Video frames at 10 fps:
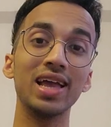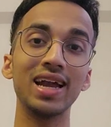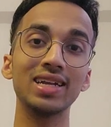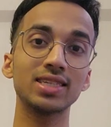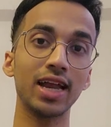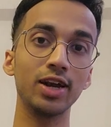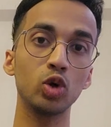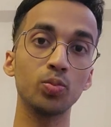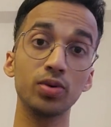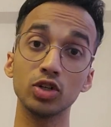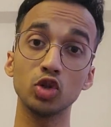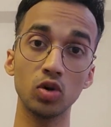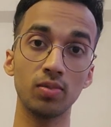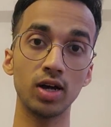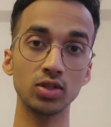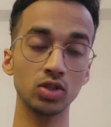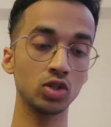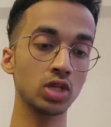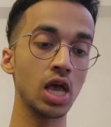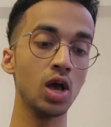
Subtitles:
I decided to pursue a master's,